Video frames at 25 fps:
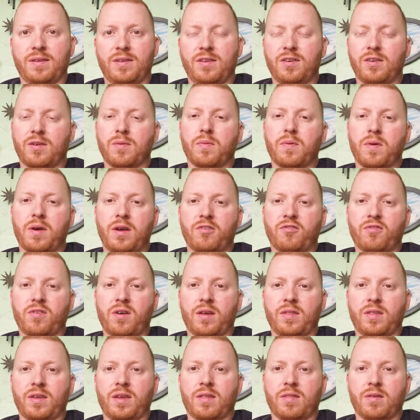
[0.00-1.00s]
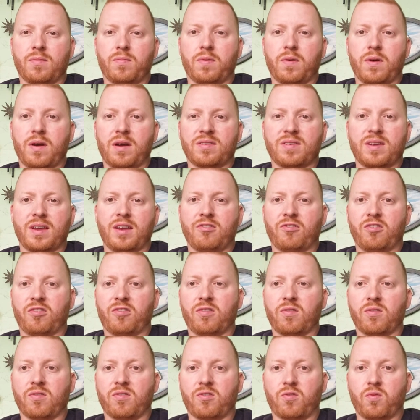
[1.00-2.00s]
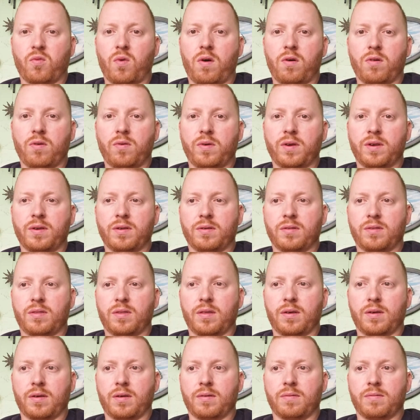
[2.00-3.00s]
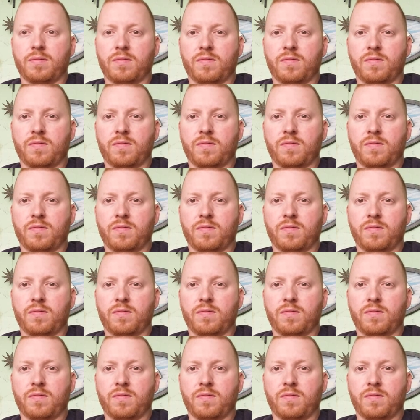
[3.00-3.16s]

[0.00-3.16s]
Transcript: You could probably try the other peroxide, just don't swallow it, the